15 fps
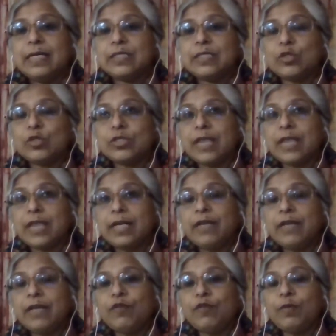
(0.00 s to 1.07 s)
So
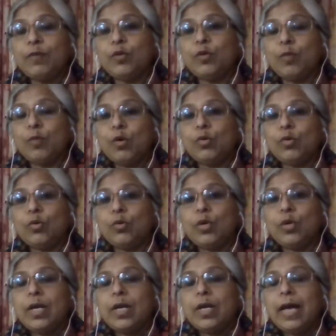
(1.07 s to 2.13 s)
starting from
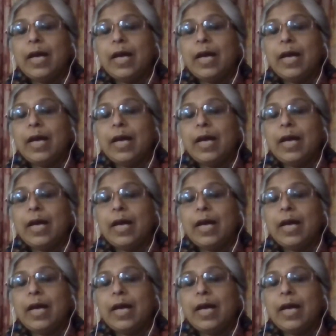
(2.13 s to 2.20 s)
tomorrow,